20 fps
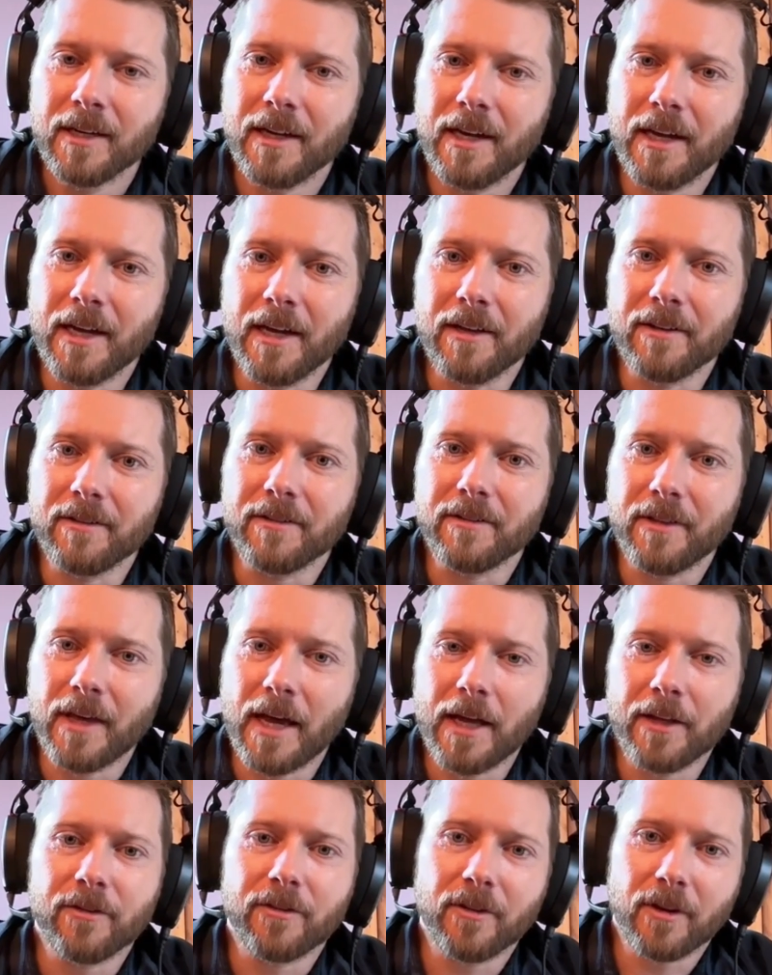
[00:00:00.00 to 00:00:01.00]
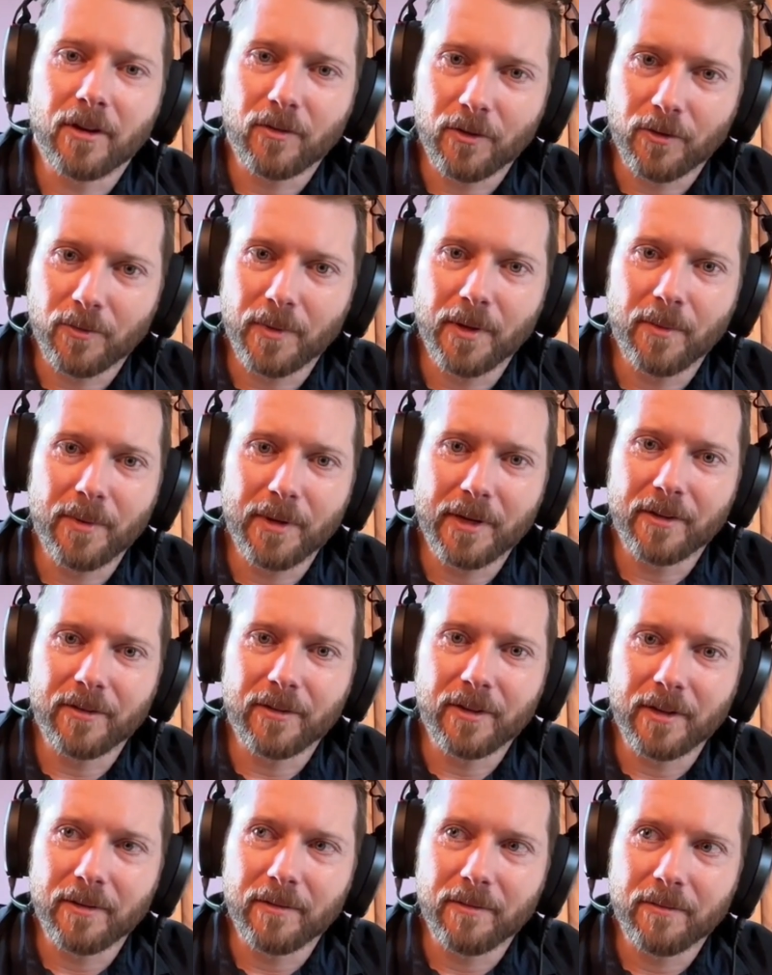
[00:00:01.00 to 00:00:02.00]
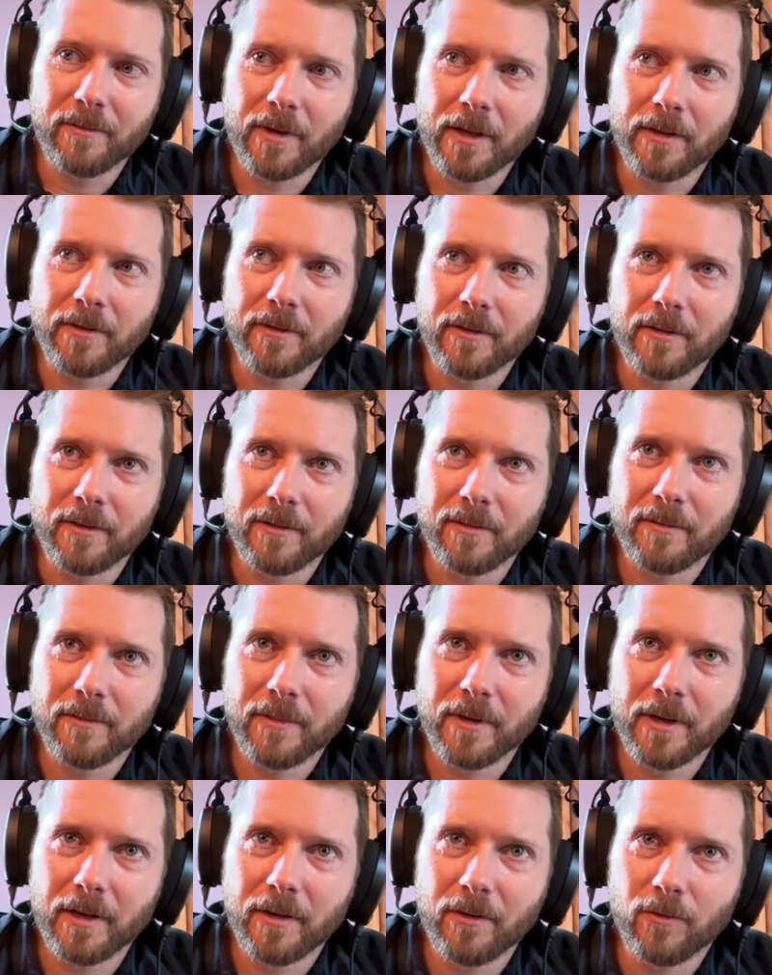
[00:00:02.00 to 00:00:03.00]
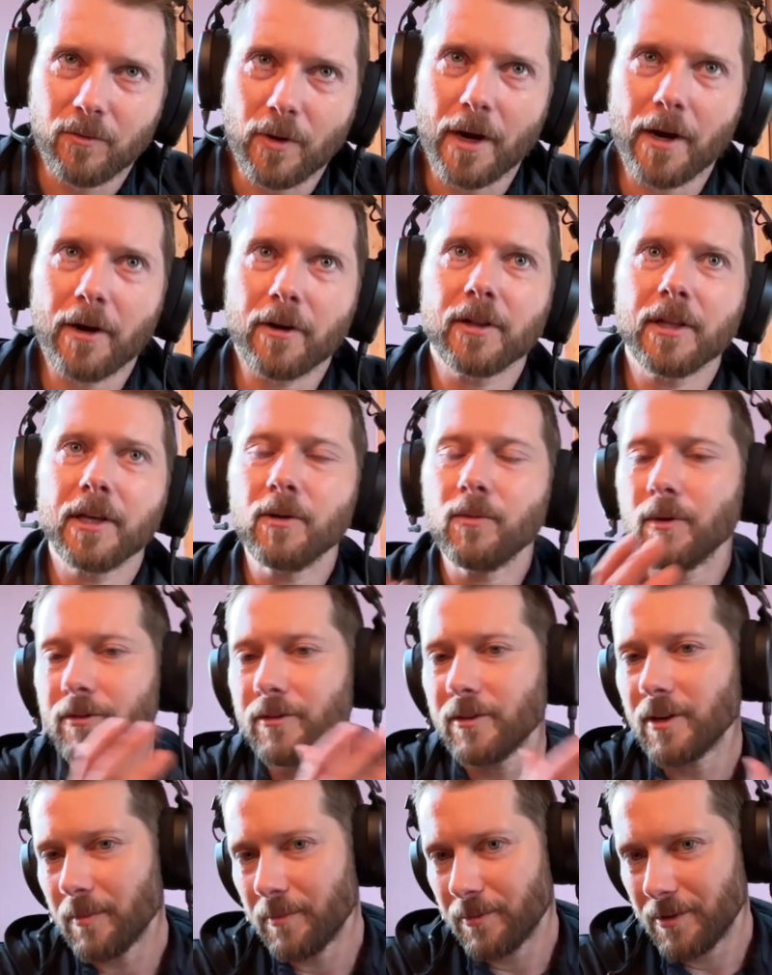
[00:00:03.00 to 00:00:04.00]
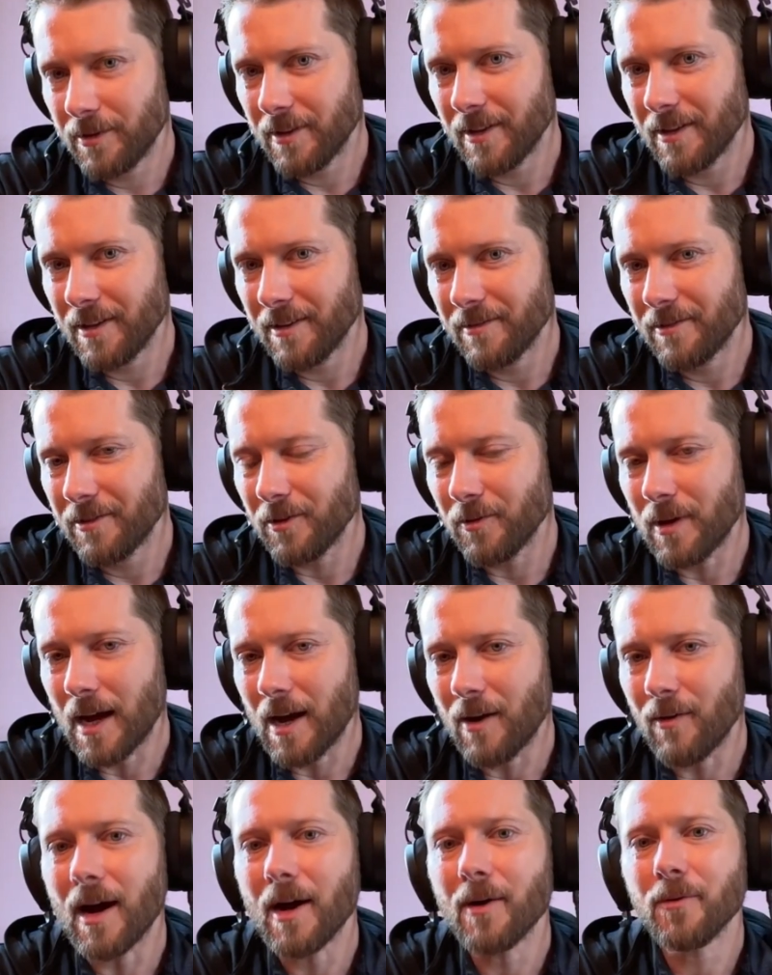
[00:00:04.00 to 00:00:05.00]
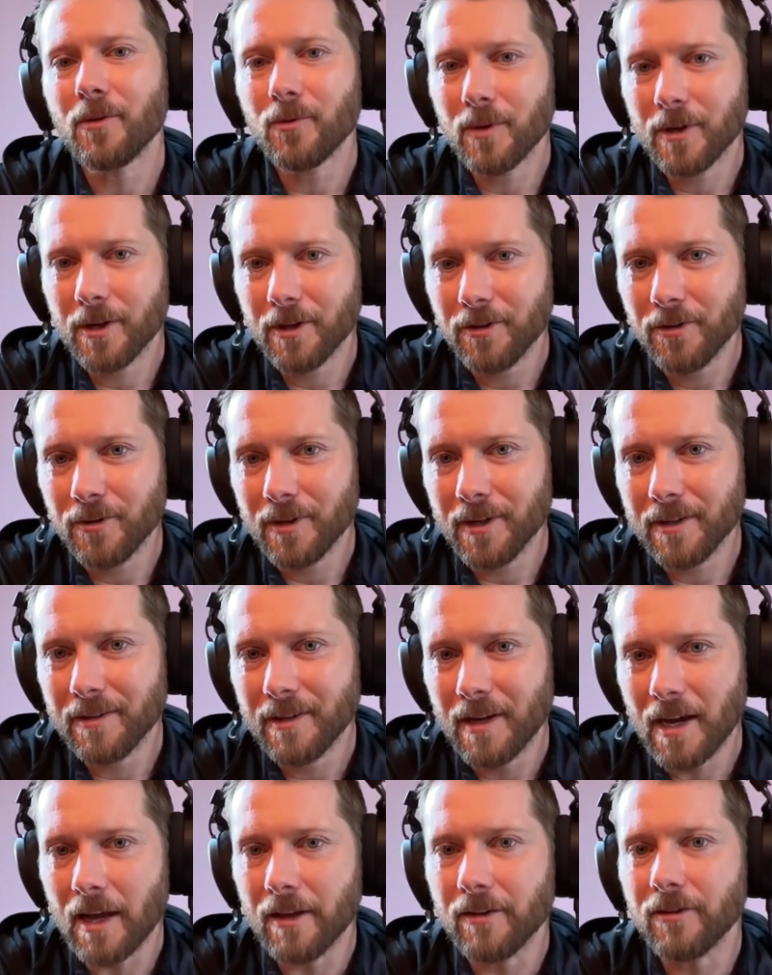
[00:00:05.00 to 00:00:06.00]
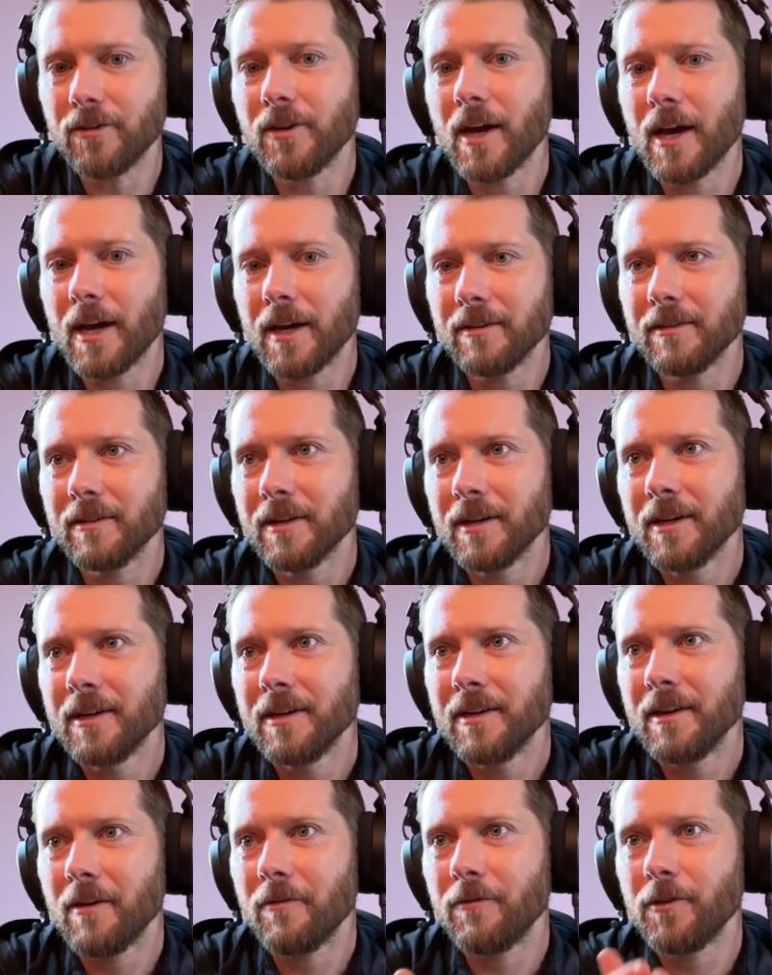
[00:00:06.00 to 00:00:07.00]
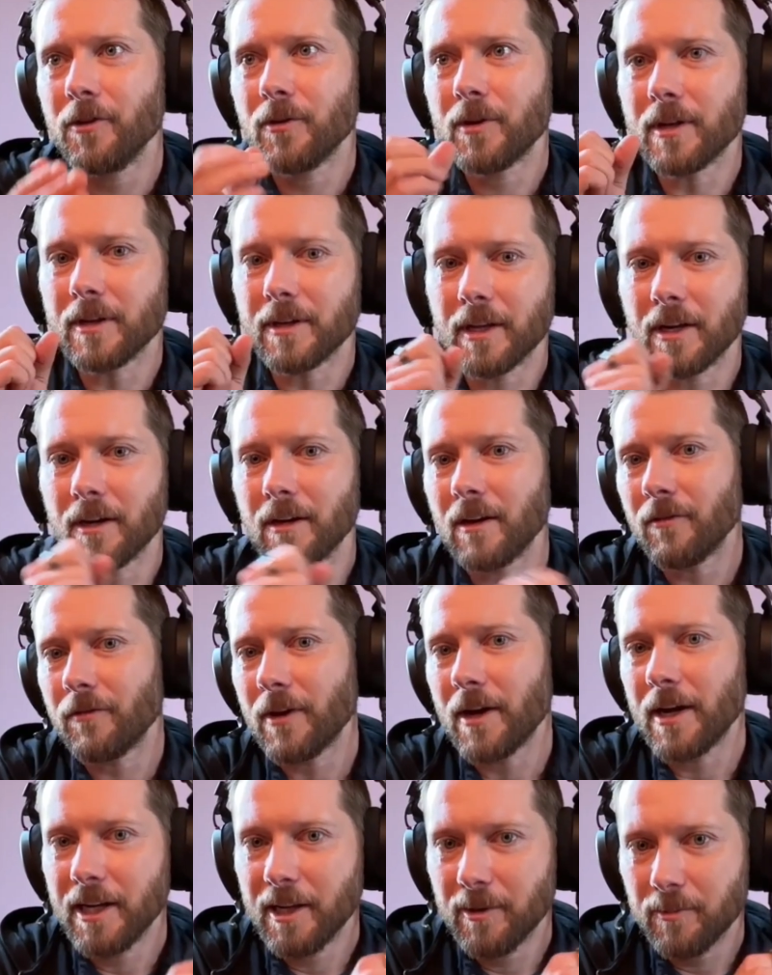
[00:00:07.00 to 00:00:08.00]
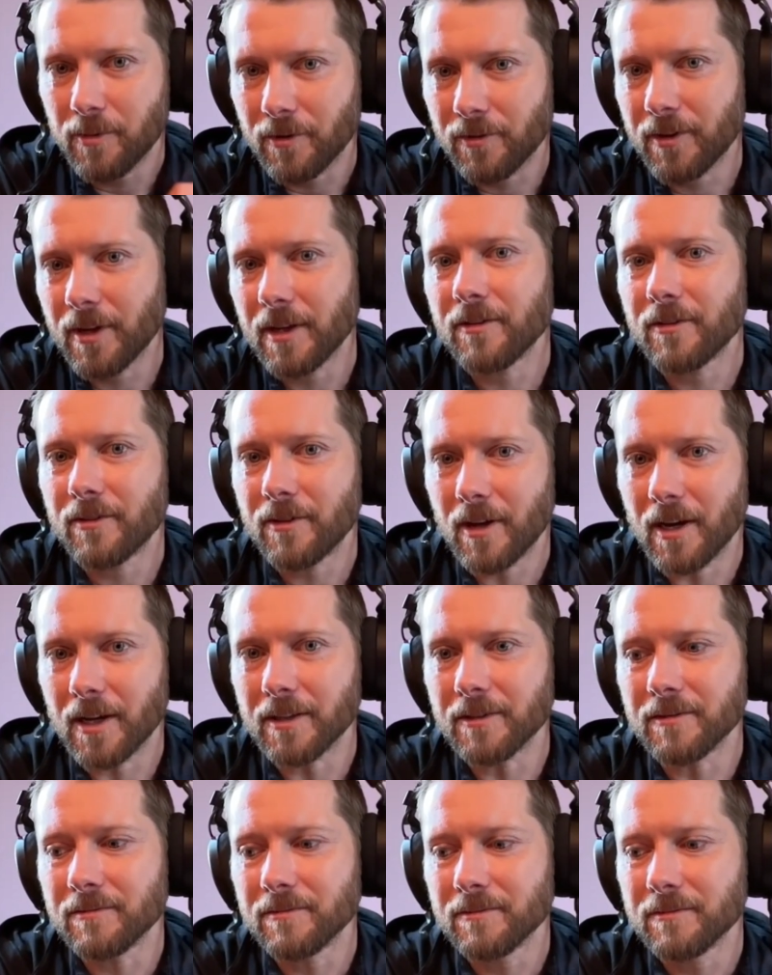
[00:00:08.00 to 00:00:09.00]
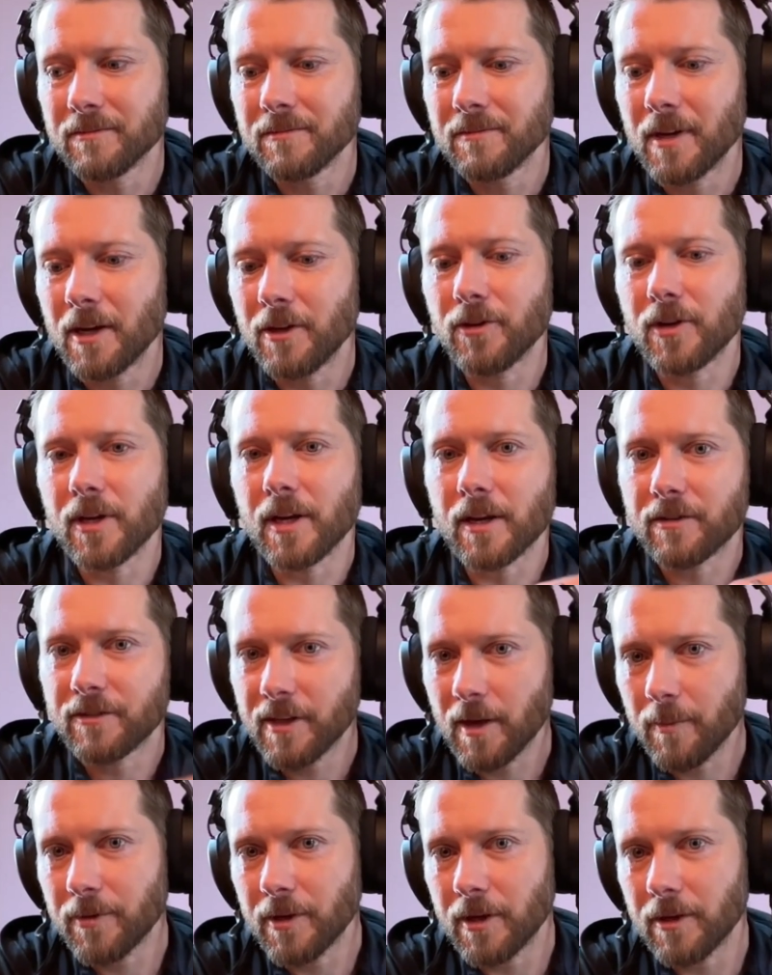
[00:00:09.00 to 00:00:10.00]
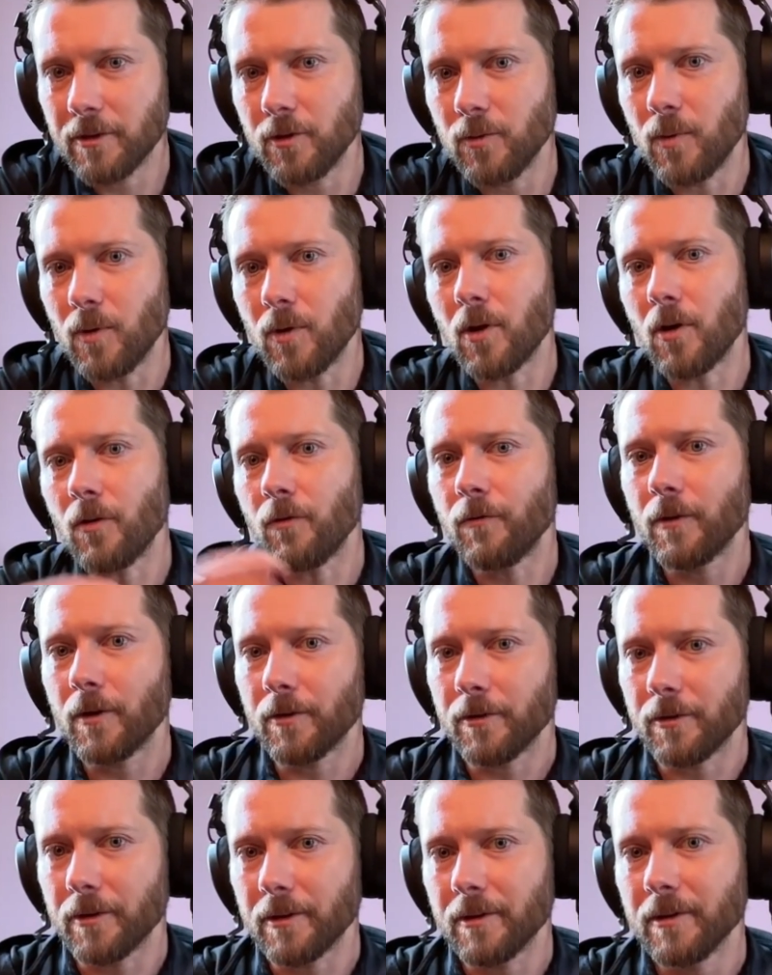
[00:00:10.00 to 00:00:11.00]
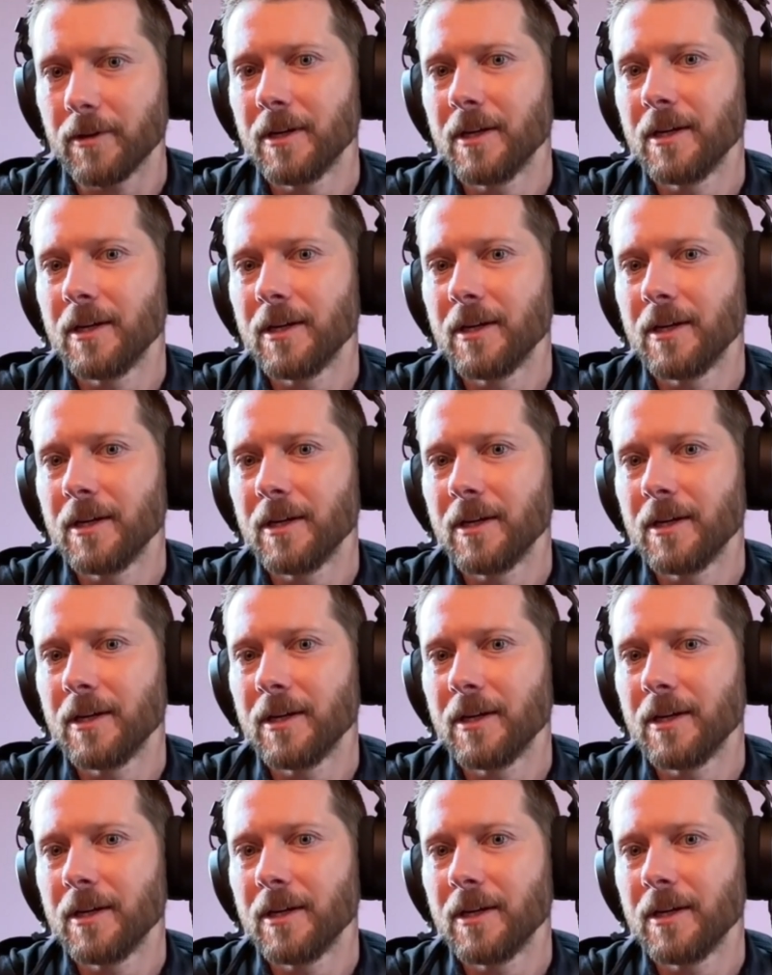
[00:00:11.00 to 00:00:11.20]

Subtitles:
And that stuck with me because it's rarely was it up to how I would want to do it. And yet if you can get enough 80% done and you can accept it, you will go further.